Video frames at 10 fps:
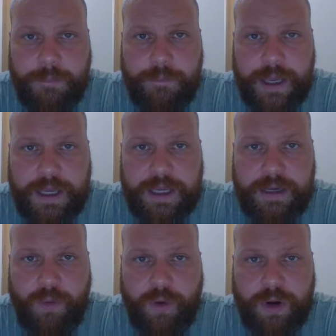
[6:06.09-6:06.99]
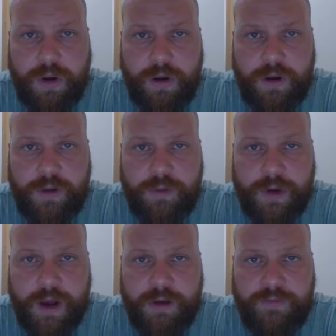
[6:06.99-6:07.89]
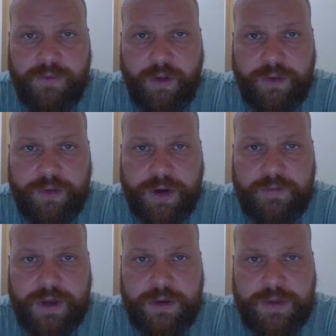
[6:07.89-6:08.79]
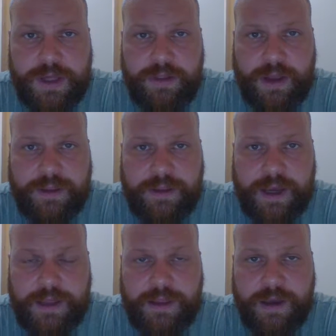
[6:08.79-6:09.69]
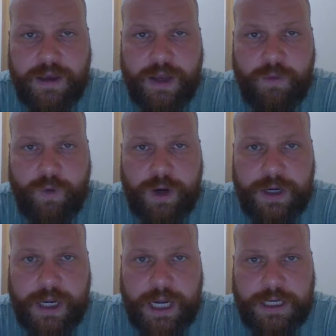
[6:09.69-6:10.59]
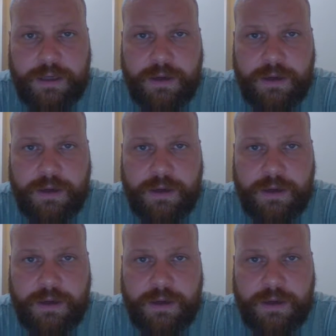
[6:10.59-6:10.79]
making more cars run off alternative energy like the Tesla and whatnot.